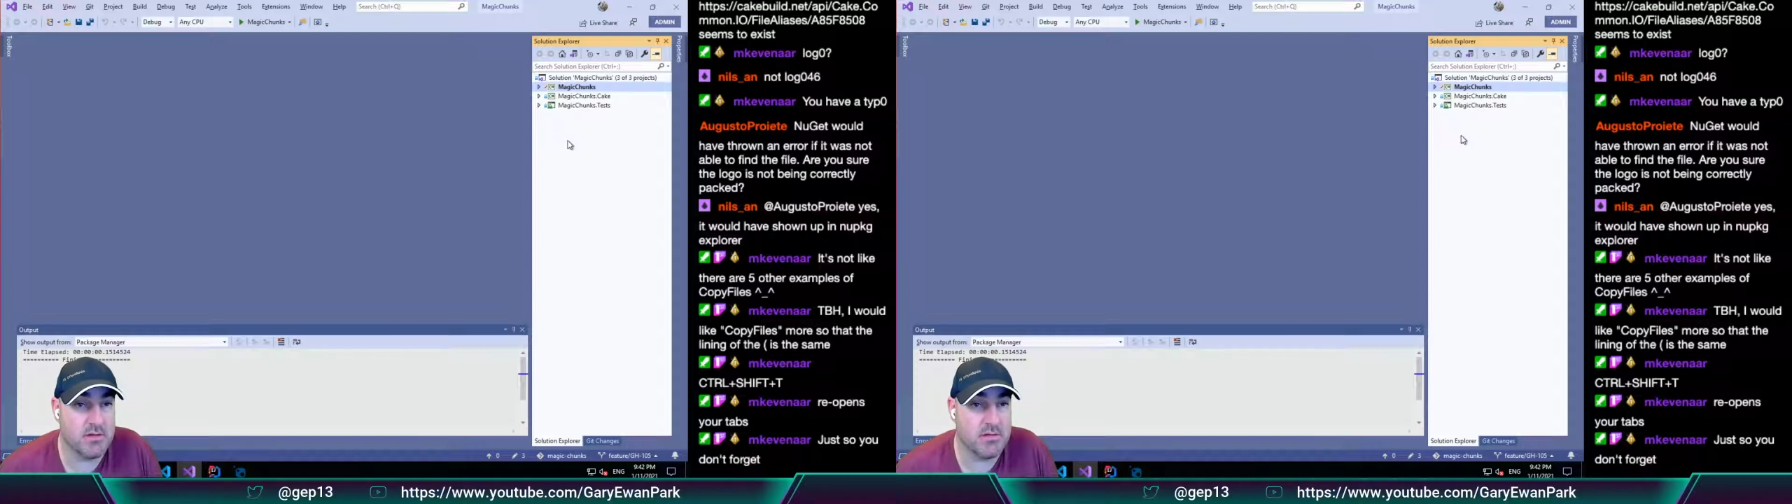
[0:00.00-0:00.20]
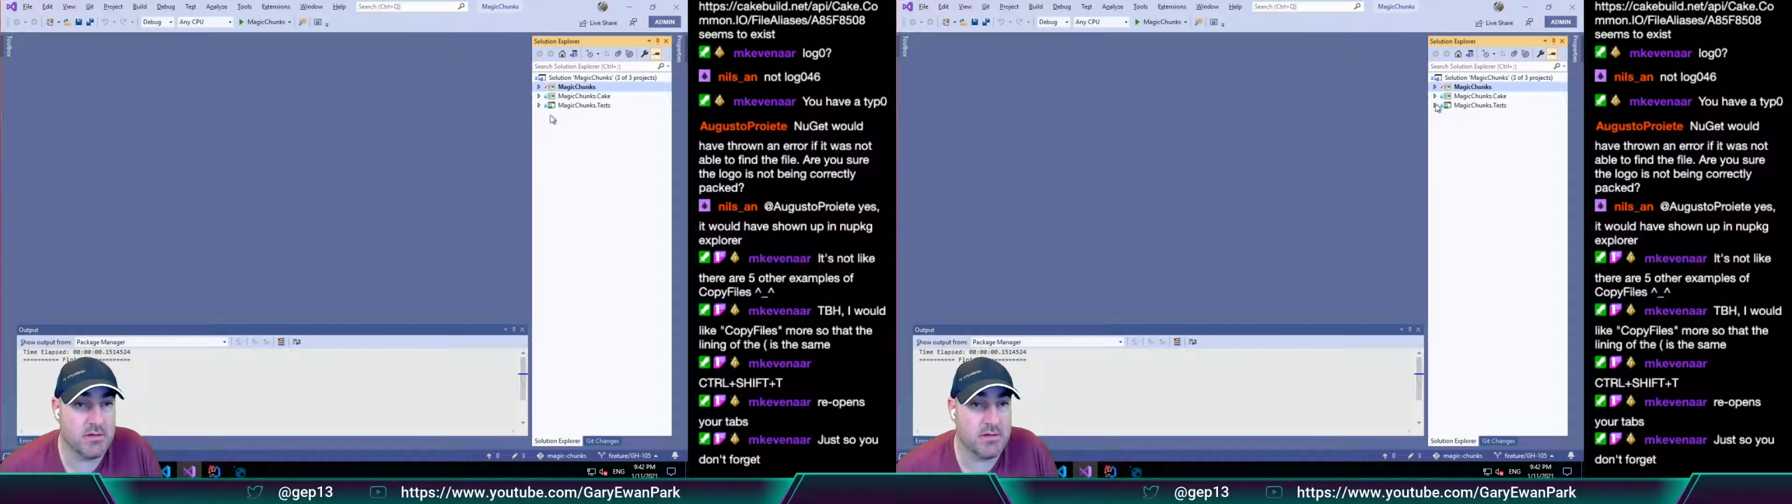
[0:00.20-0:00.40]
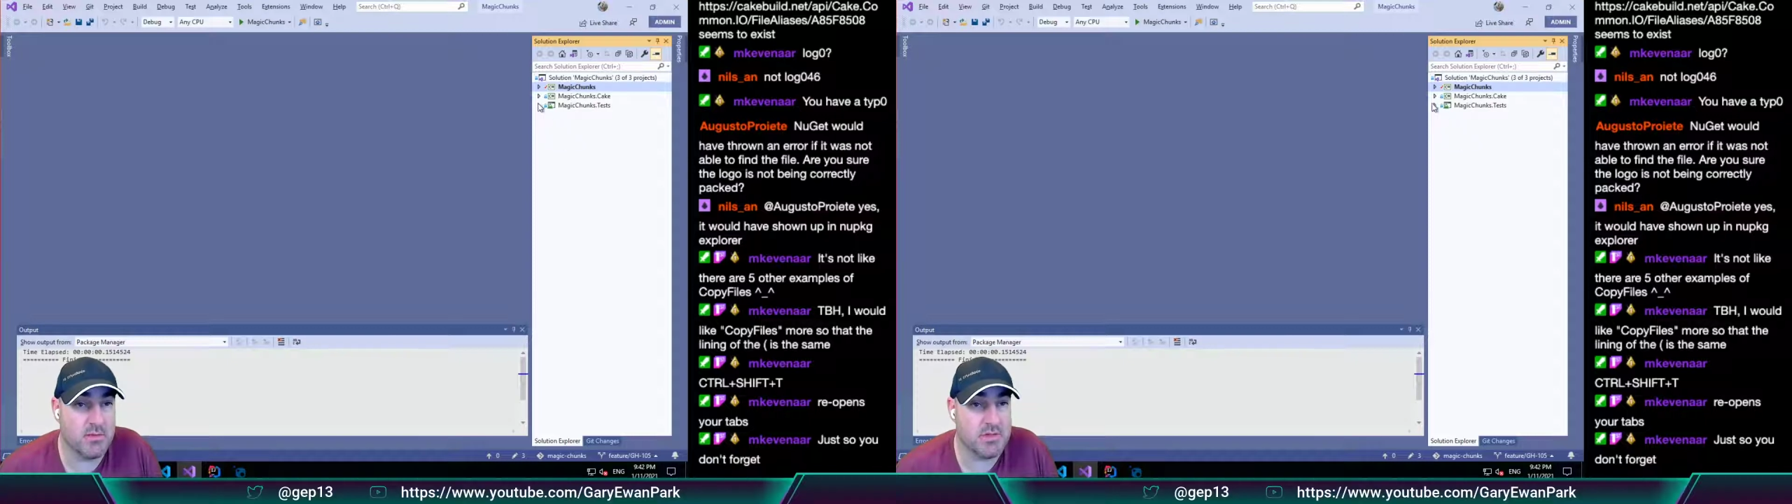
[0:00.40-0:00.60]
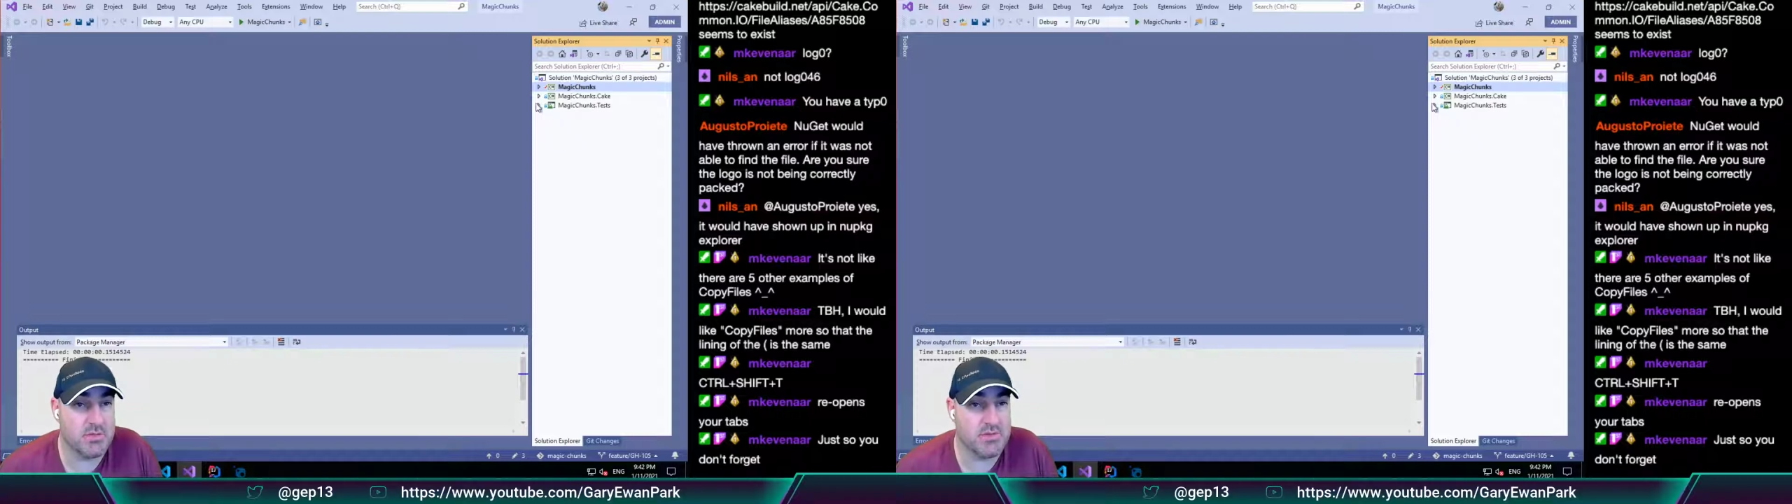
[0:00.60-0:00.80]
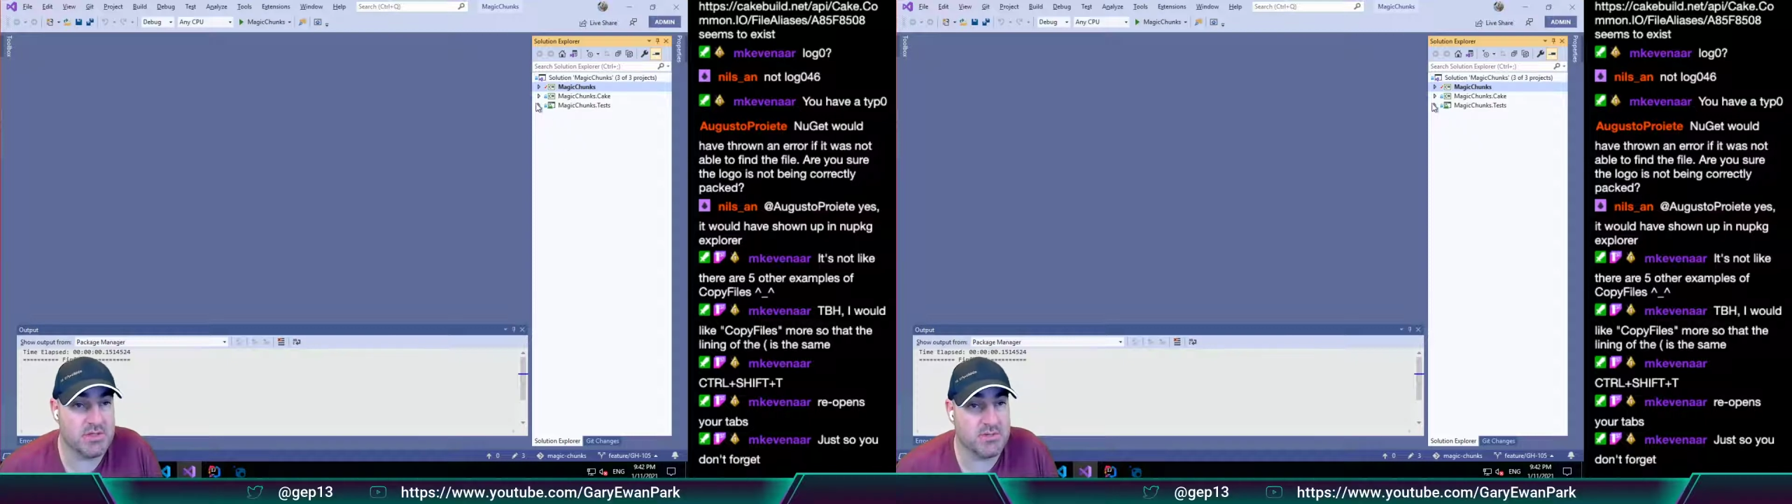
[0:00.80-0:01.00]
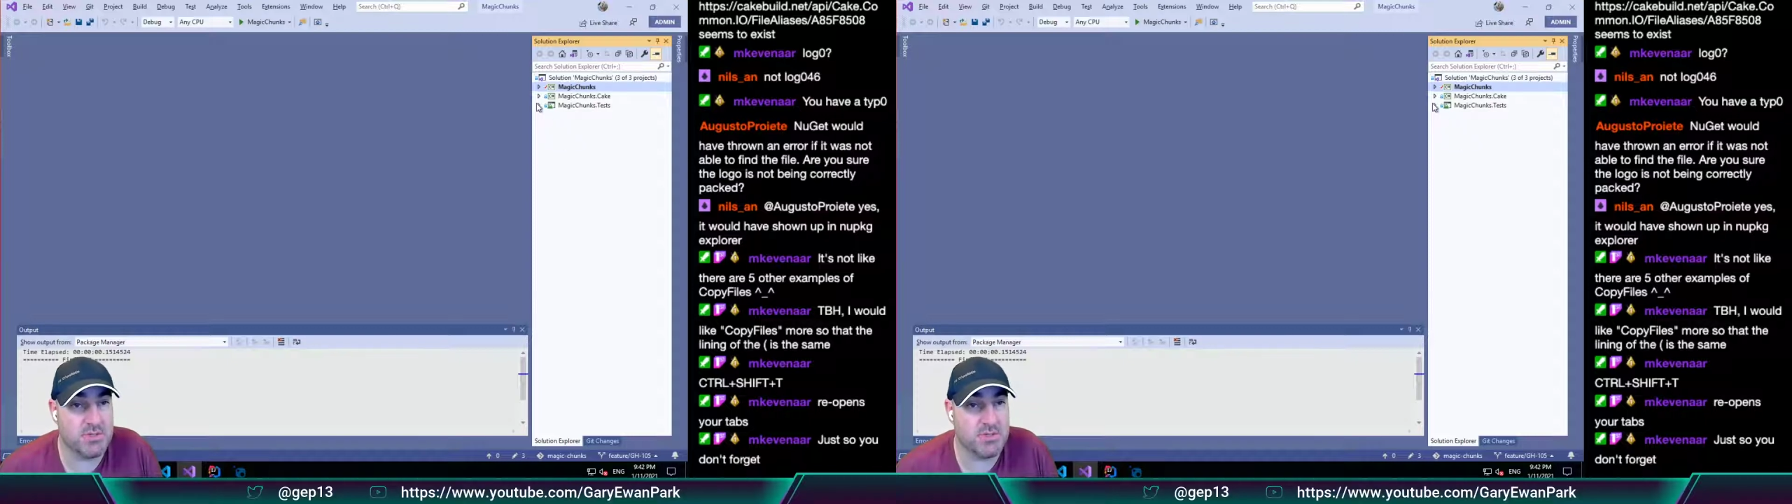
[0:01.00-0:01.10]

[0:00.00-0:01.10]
The other ones would just